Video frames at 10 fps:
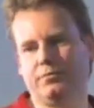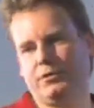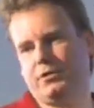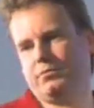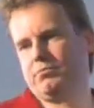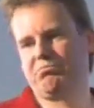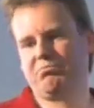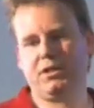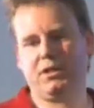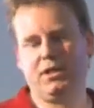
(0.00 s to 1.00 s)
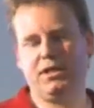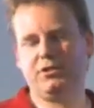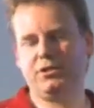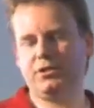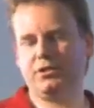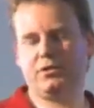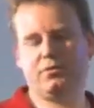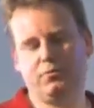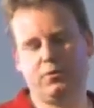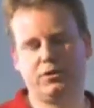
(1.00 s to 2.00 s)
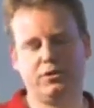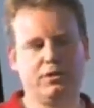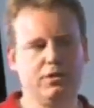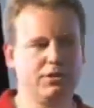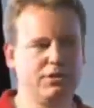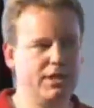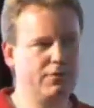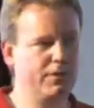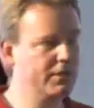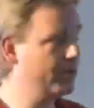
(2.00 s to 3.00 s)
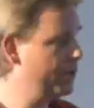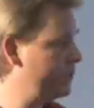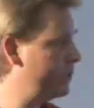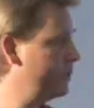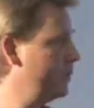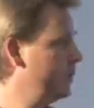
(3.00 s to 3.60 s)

So it just, what jQuery does,